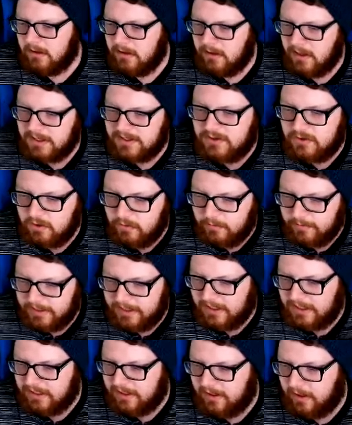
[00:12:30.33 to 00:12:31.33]
Assuming
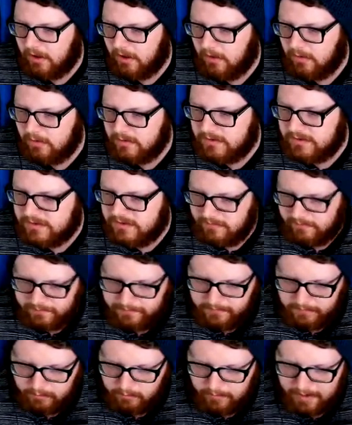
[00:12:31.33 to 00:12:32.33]
he goes
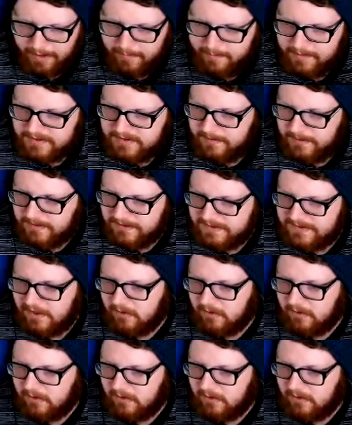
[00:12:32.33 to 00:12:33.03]
for the rapid spin, because I